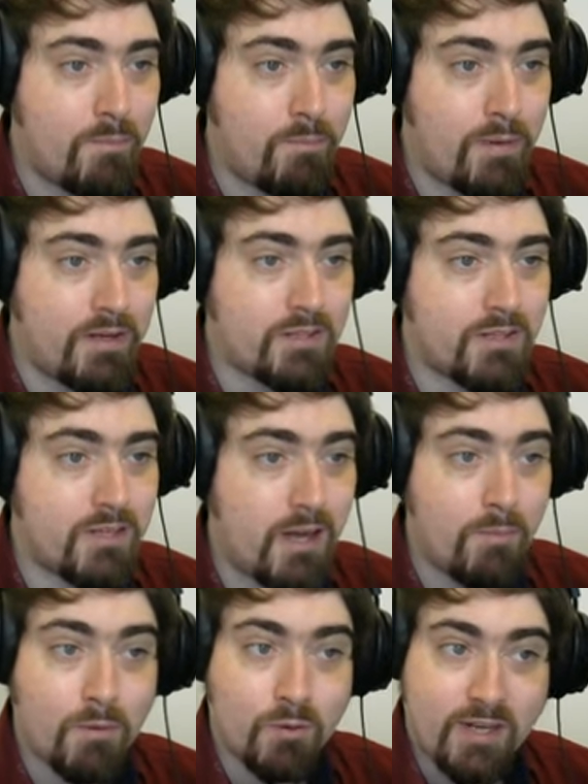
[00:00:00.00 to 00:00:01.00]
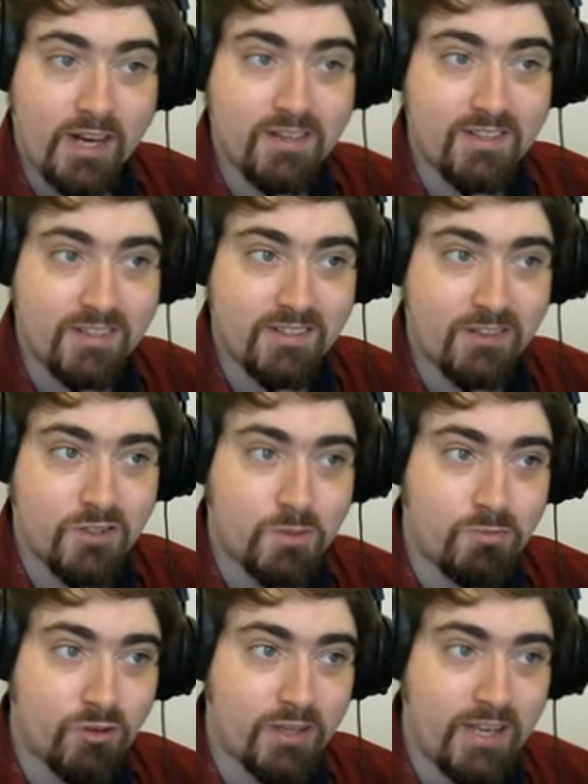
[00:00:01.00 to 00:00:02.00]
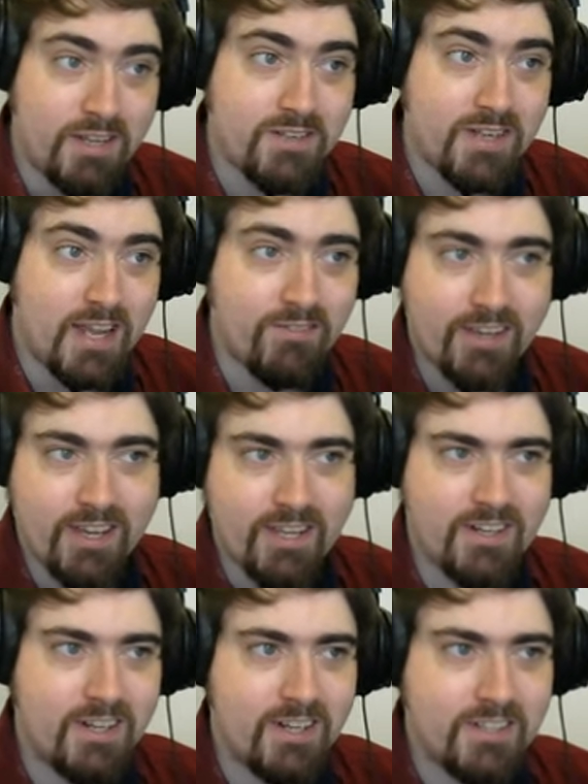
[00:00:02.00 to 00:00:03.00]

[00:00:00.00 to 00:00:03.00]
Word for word: but Bodexius has just brought his navy in